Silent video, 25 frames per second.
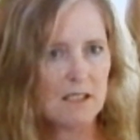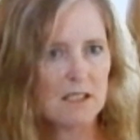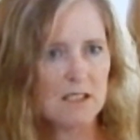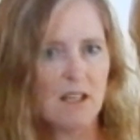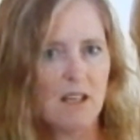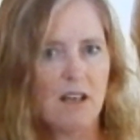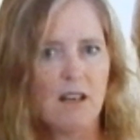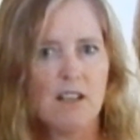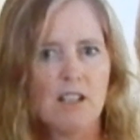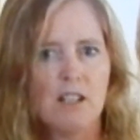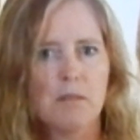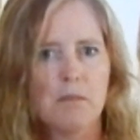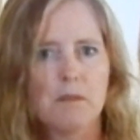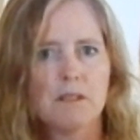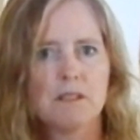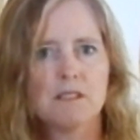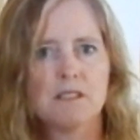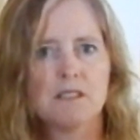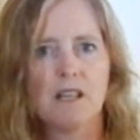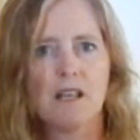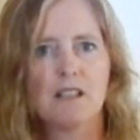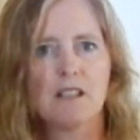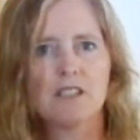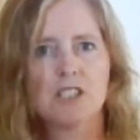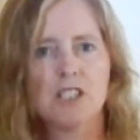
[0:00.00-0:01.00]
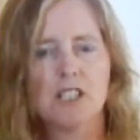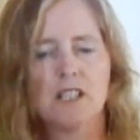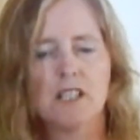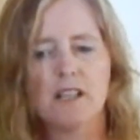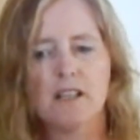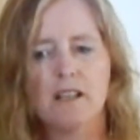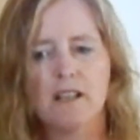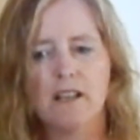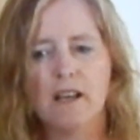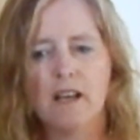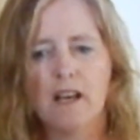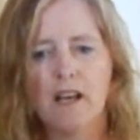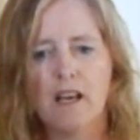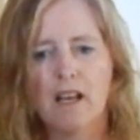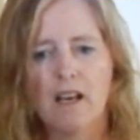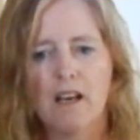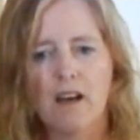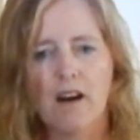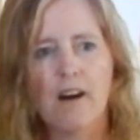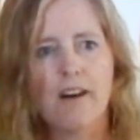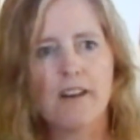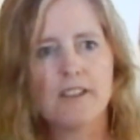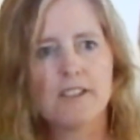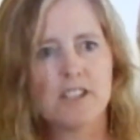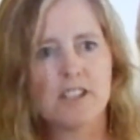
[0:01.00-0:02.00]
document is actually
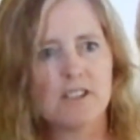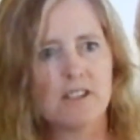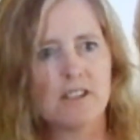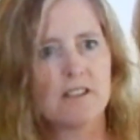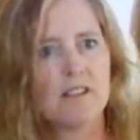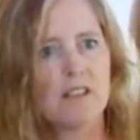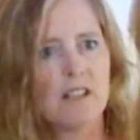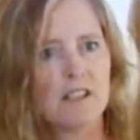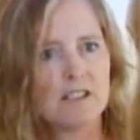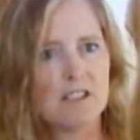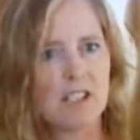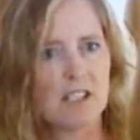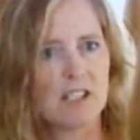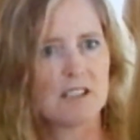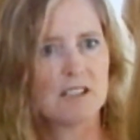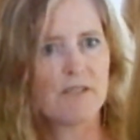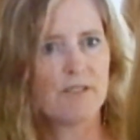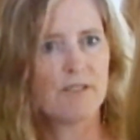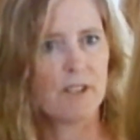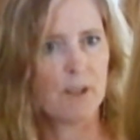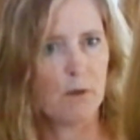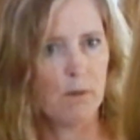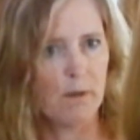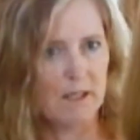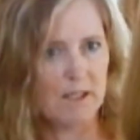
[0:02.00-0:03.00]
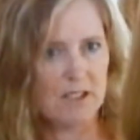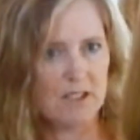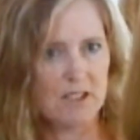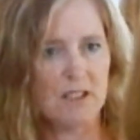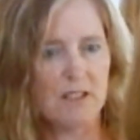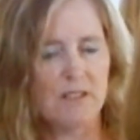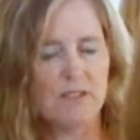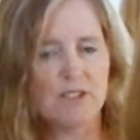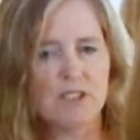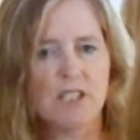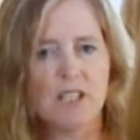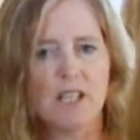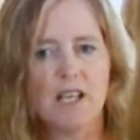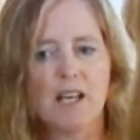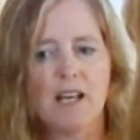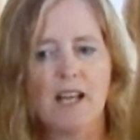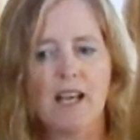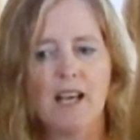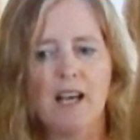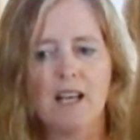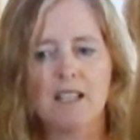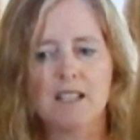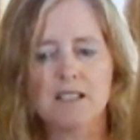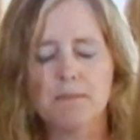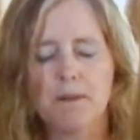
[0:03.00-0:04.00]
larger than just for the question of shale
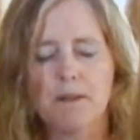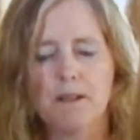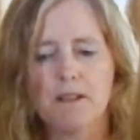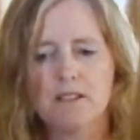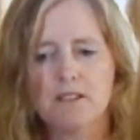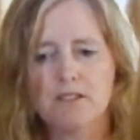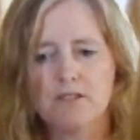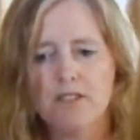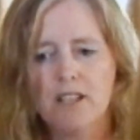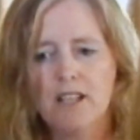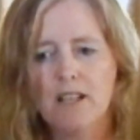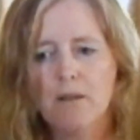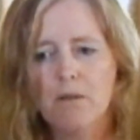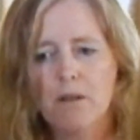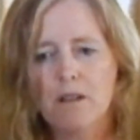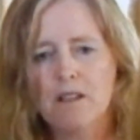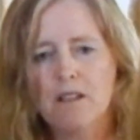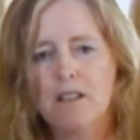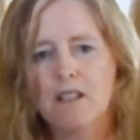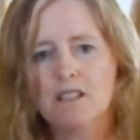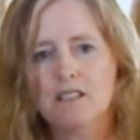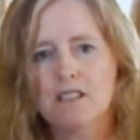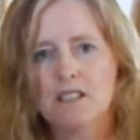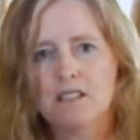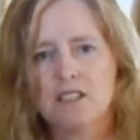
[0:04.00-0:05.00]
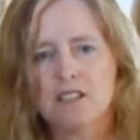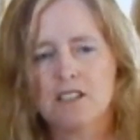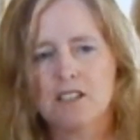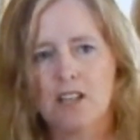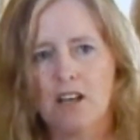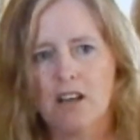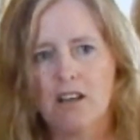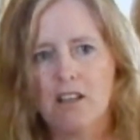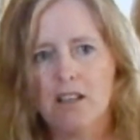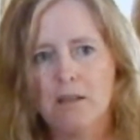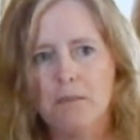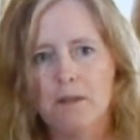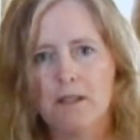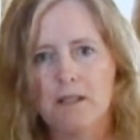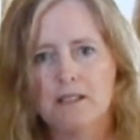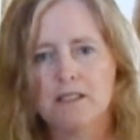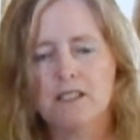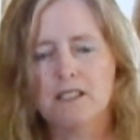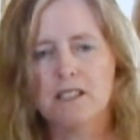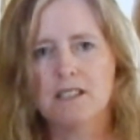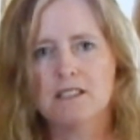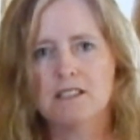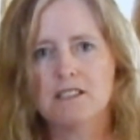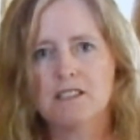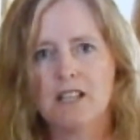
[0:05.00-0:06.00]
gas, because really what this is a
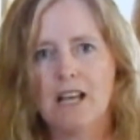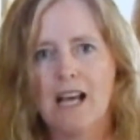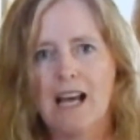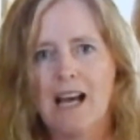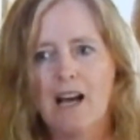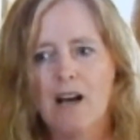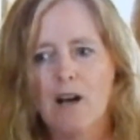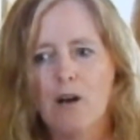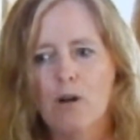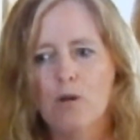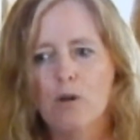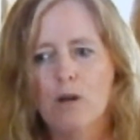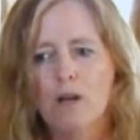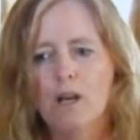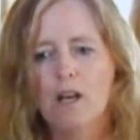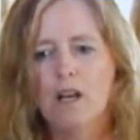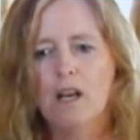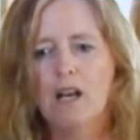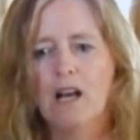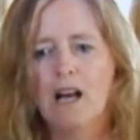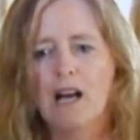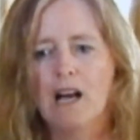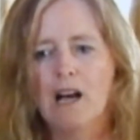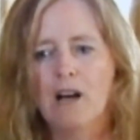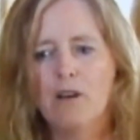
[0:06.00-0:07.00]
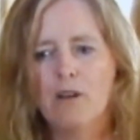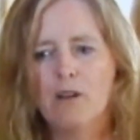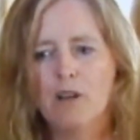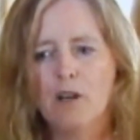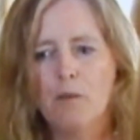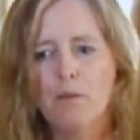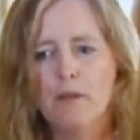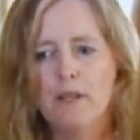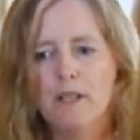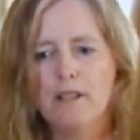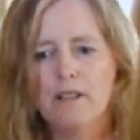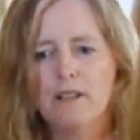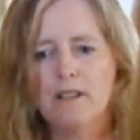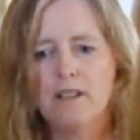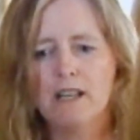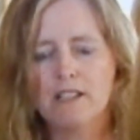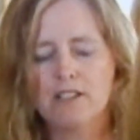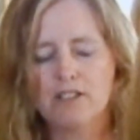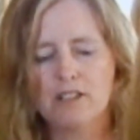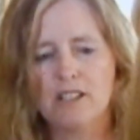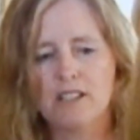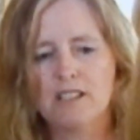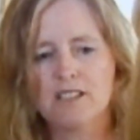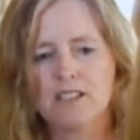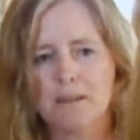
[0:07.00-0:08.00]
document is how can we
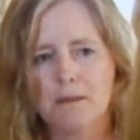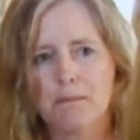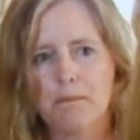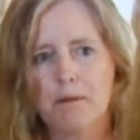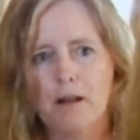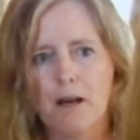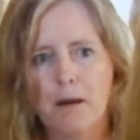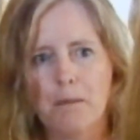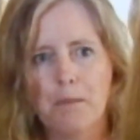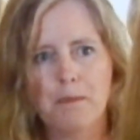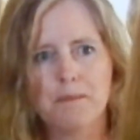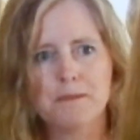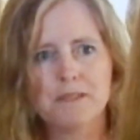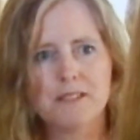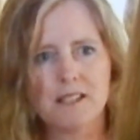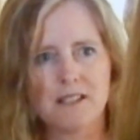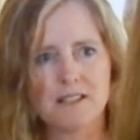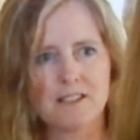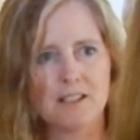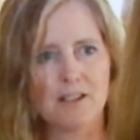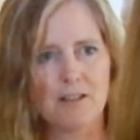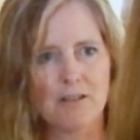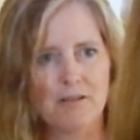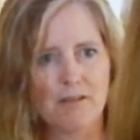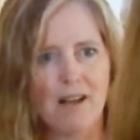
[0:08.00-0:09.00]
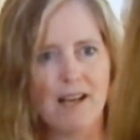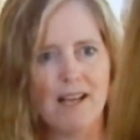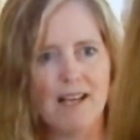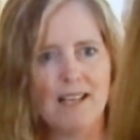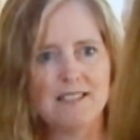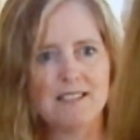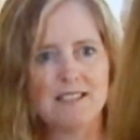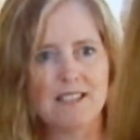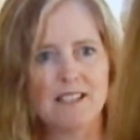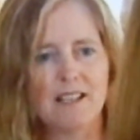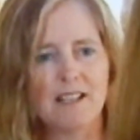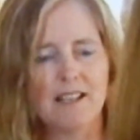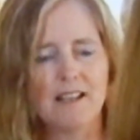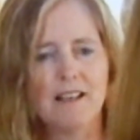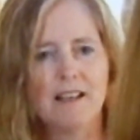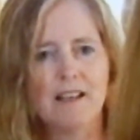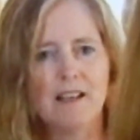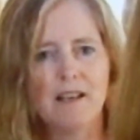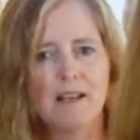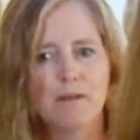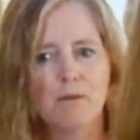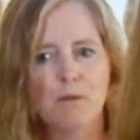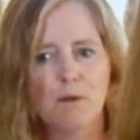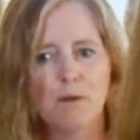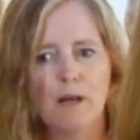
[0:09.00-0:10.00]
address the problems that are arising
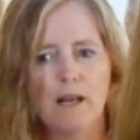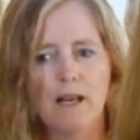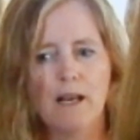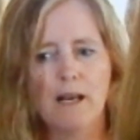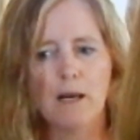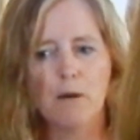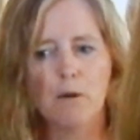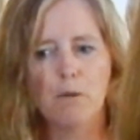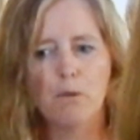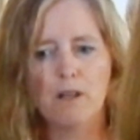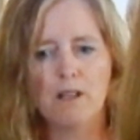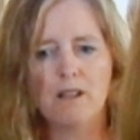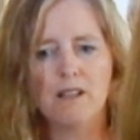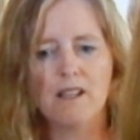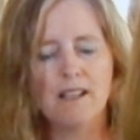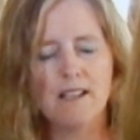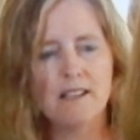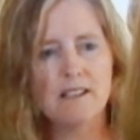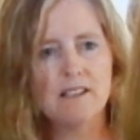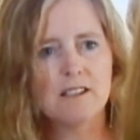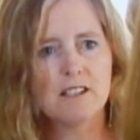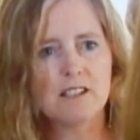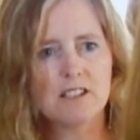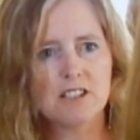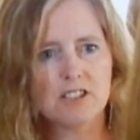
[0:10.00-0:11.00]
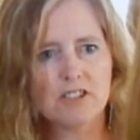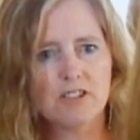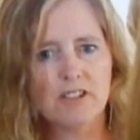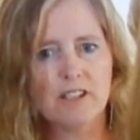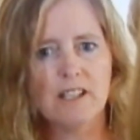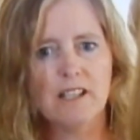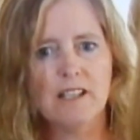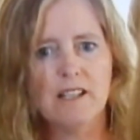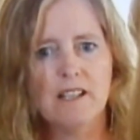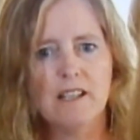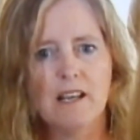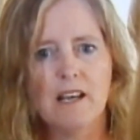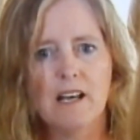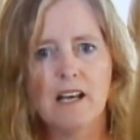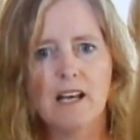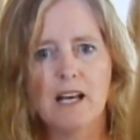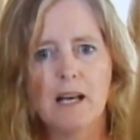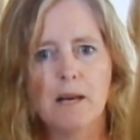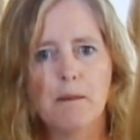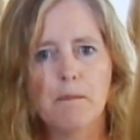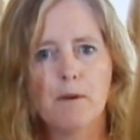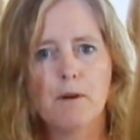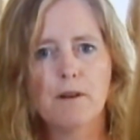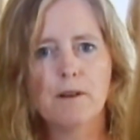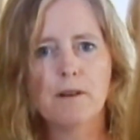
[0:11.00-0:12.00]
with industry
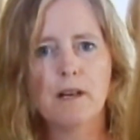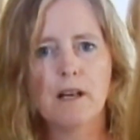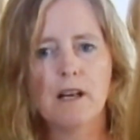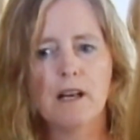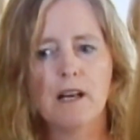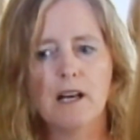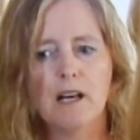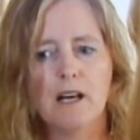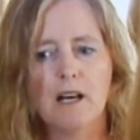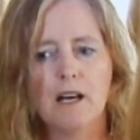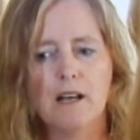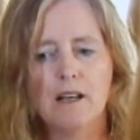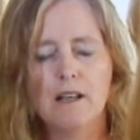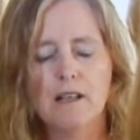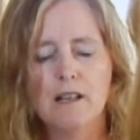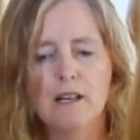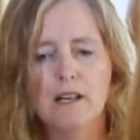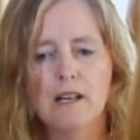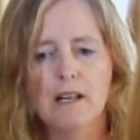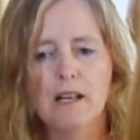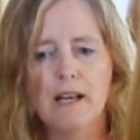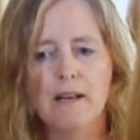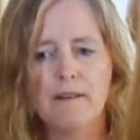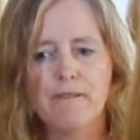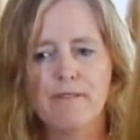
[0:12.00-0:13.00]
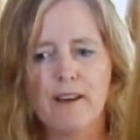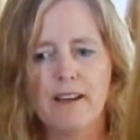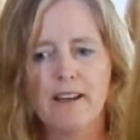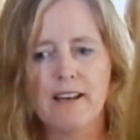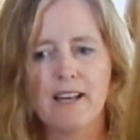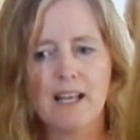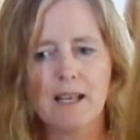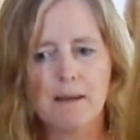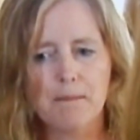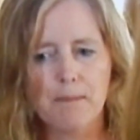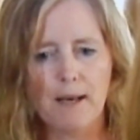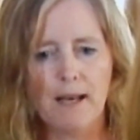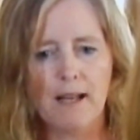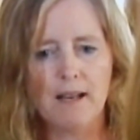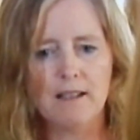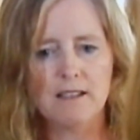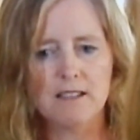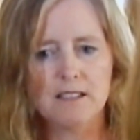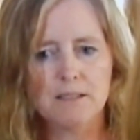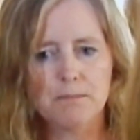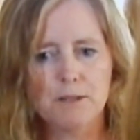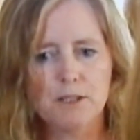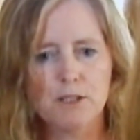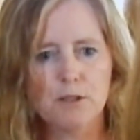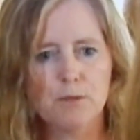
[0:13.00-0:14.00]
and finding a
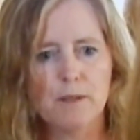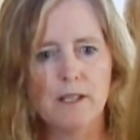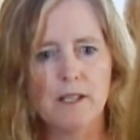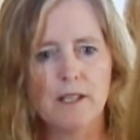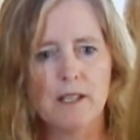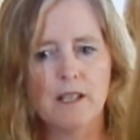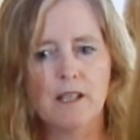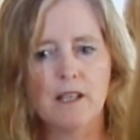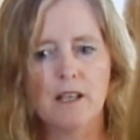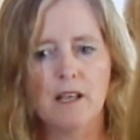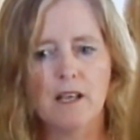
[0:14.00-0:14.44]
balance between